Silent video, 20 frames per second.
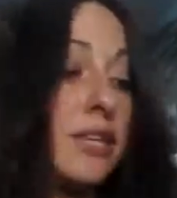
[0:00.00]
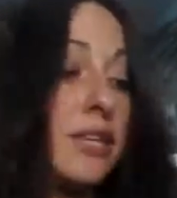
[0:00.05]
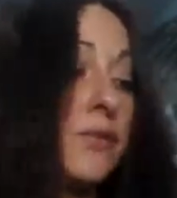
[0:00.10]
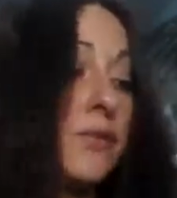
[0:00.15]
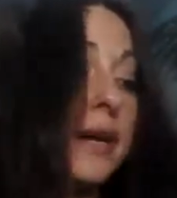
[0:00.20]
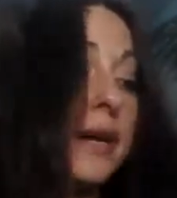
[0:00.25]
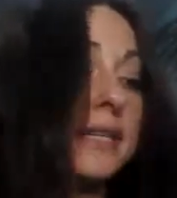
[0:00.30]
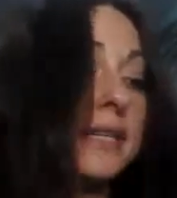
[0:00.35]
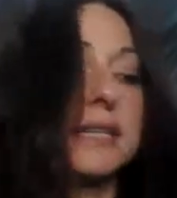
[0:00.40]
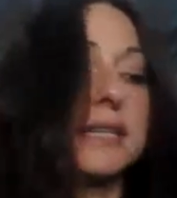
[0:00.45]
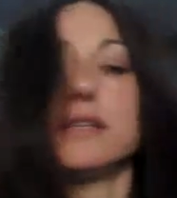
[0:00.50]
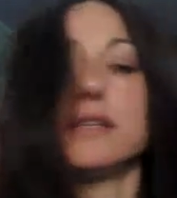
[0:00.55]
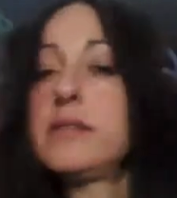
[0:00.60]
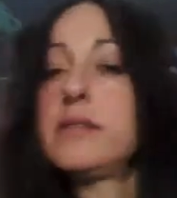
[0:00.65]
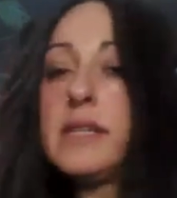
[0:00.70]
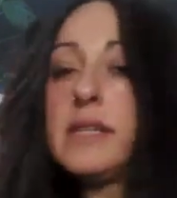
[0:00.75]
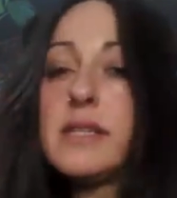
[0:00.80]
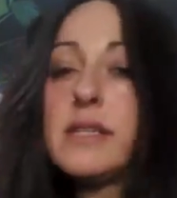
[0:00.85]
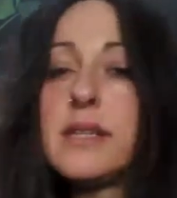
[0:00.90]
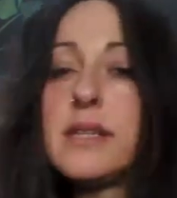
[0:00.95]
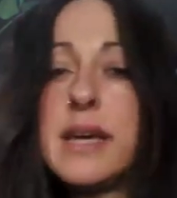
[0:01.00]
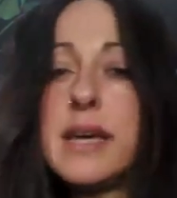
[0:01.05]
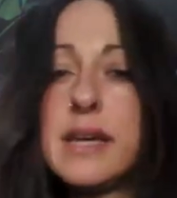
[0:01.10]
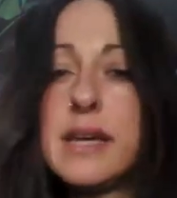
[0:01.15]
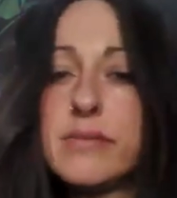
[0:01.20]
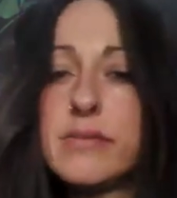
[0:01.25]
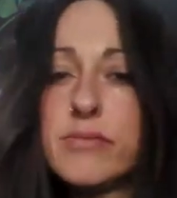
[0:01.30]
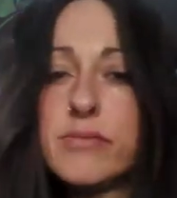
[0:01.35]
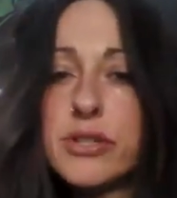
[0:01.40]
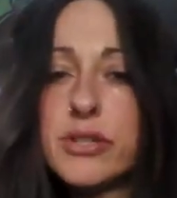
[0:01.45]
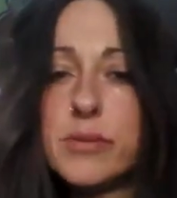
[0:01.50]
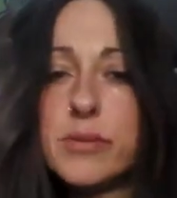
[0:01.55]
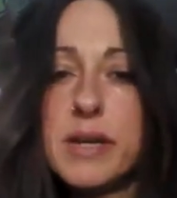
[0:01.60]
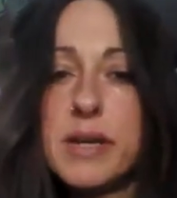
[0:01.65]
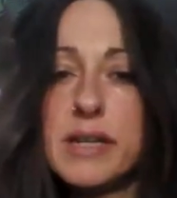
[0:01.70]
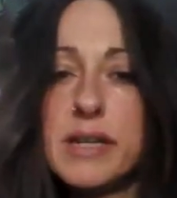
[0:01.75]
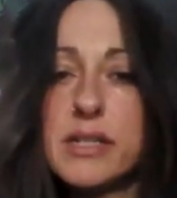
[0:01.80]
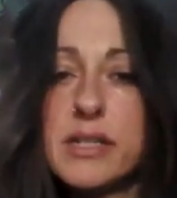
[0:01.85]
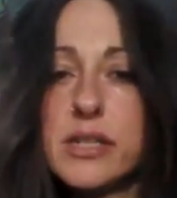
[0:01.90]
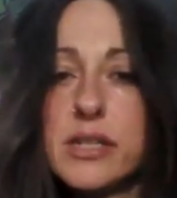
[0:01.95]
Can you add anything to that,
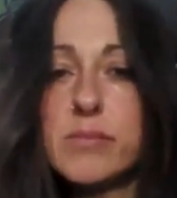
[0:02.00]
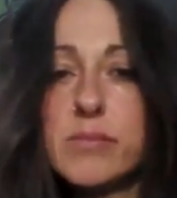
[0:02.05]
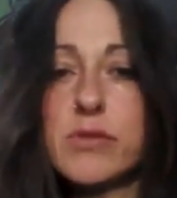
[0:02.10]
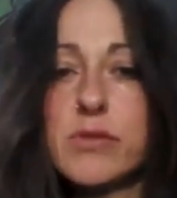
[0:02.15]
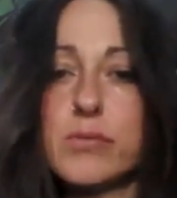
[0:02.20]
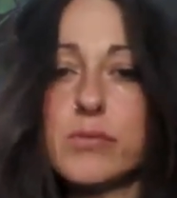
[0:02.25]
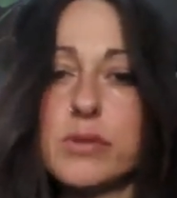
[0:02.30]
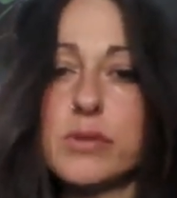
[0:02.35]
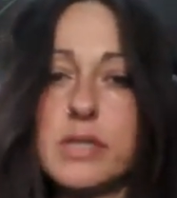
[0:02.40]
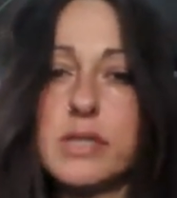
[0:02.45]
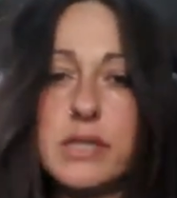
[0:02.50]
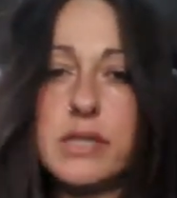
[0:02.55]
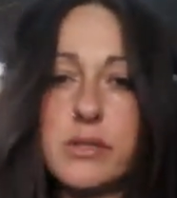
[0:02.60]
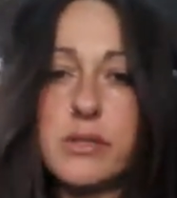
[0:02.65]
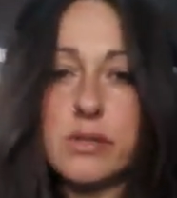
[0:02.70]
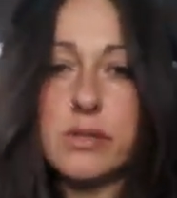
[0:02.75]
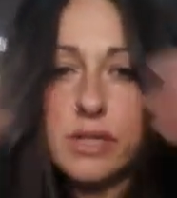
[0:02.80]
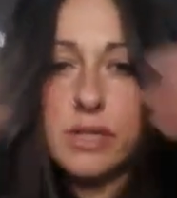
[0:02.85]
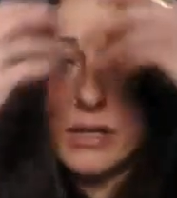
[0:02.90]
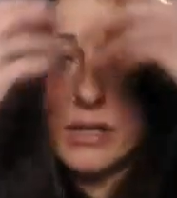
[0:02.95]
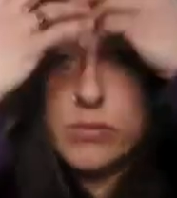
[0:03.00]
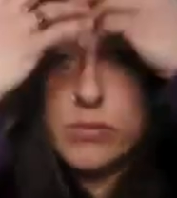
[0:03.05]
Charmaine, in terms of what a detox is?